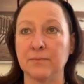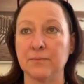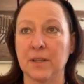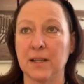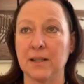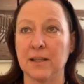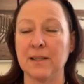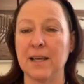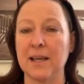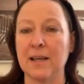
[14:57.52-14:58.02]

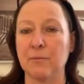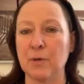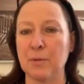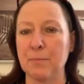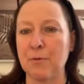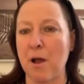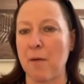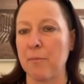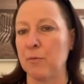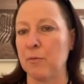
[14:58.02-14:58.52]
And then we
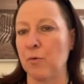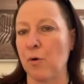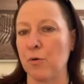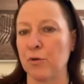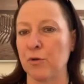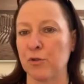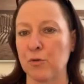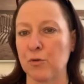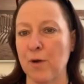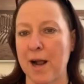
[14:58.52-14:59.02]
probably
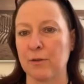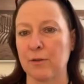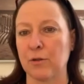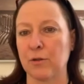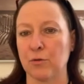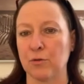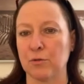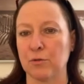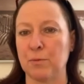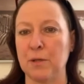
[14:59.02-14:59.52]
won't attract
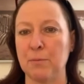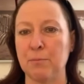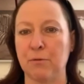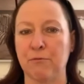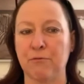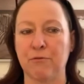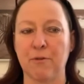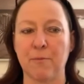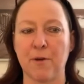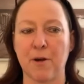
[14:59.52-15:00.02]
those people
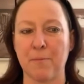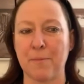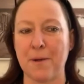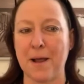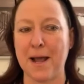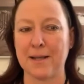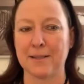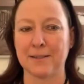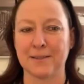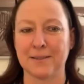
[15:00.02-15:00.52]
from our
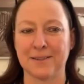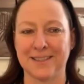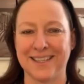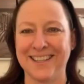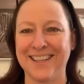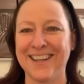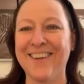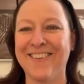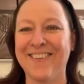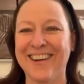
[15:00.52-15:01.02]
past
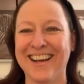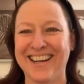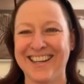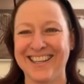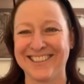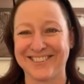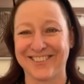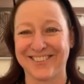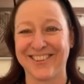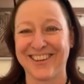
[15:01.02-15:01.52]

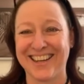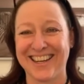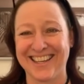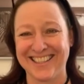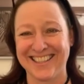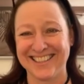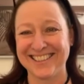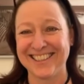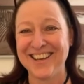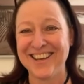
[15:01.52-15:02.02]
anyways,
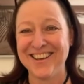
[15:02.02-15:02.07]
right?